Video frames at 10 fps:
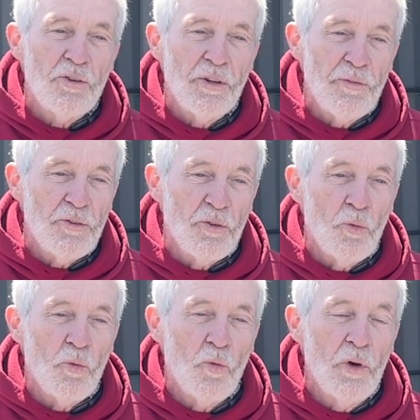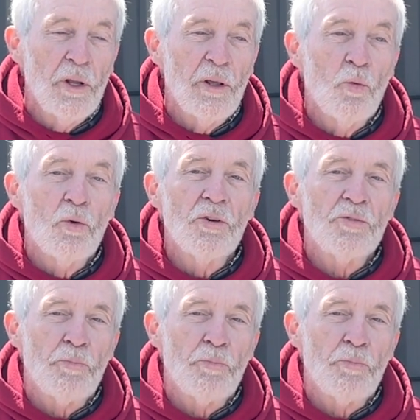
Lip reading: suffers the really worst